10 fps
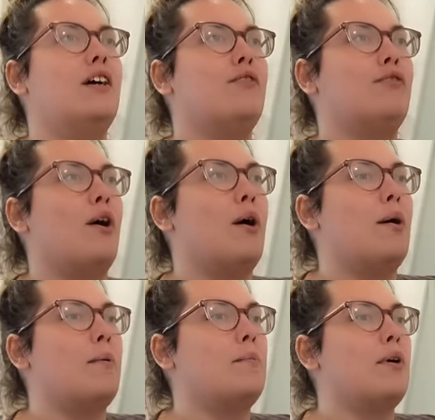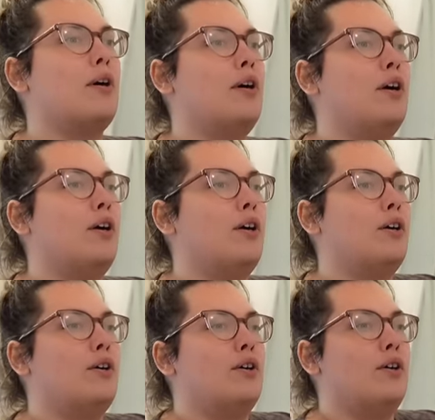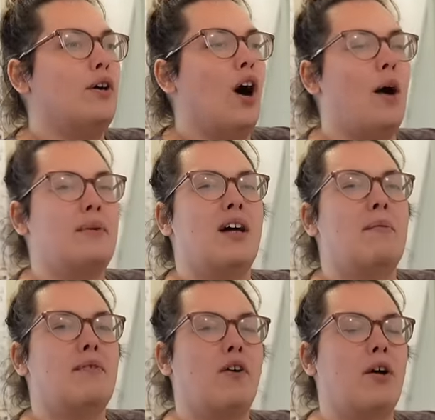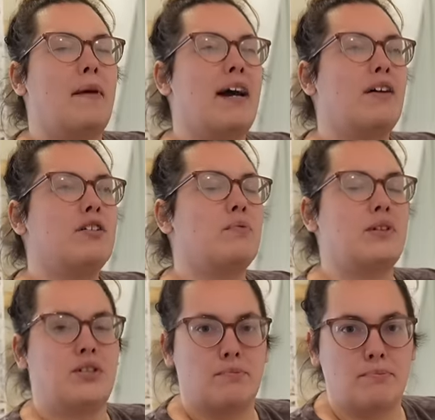from Hobby Lobby Farmhouse, which